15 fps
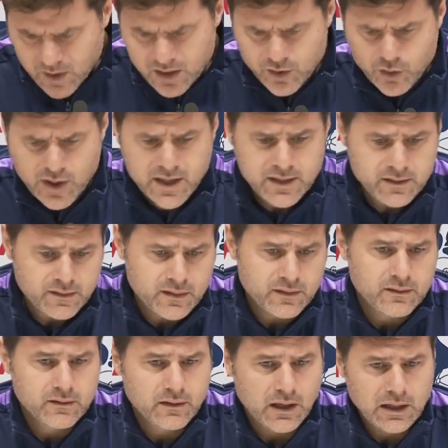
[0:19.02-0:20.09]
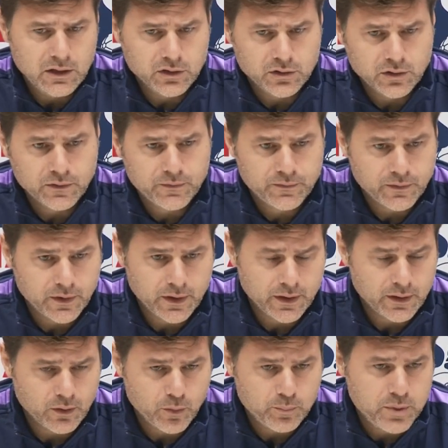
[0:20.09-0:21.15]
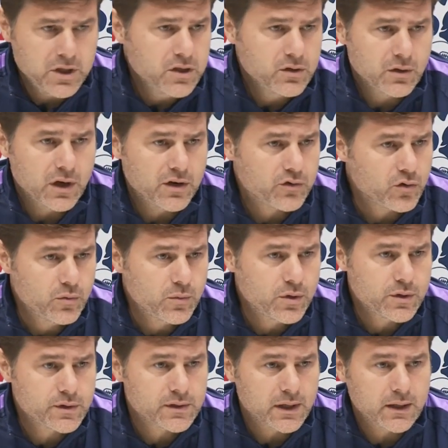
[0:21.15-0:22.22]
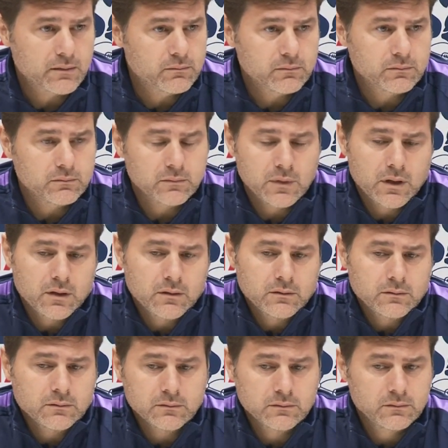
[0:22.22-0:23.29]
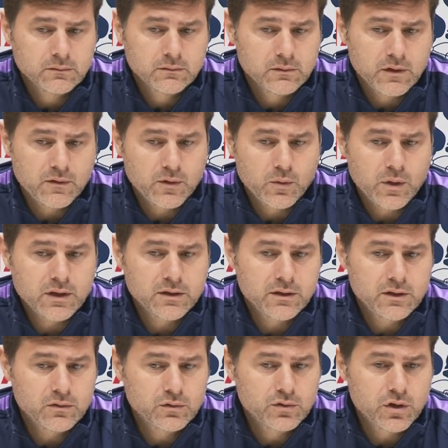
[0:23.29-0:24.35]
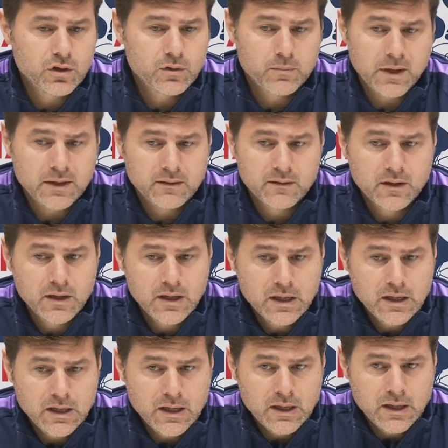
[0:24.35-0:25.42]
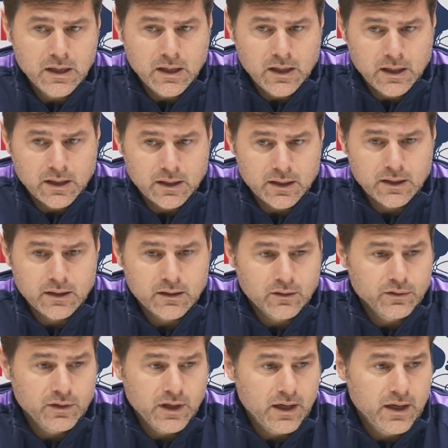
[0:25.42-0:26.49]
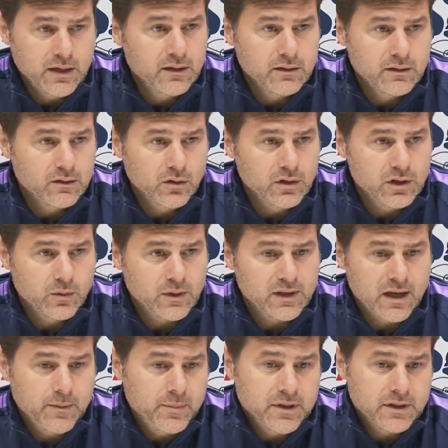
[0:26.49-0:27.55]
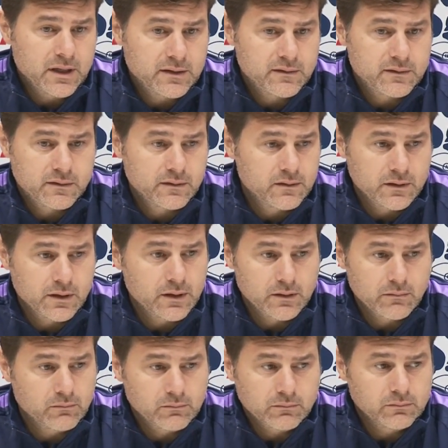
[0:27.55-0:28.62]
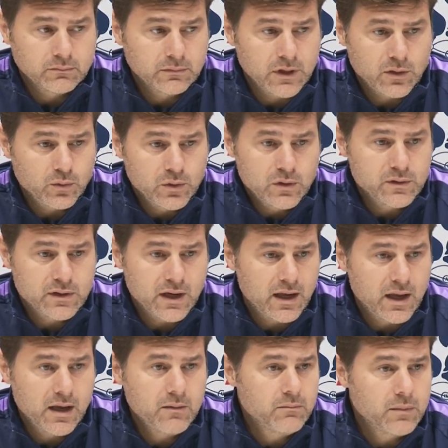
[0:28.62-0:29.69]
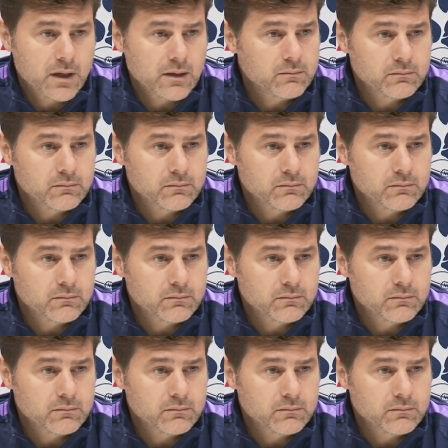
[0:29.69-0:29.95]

create a lot of opinion and rumors, and everyone need to talk. But on the end, only what happened that we lose a game,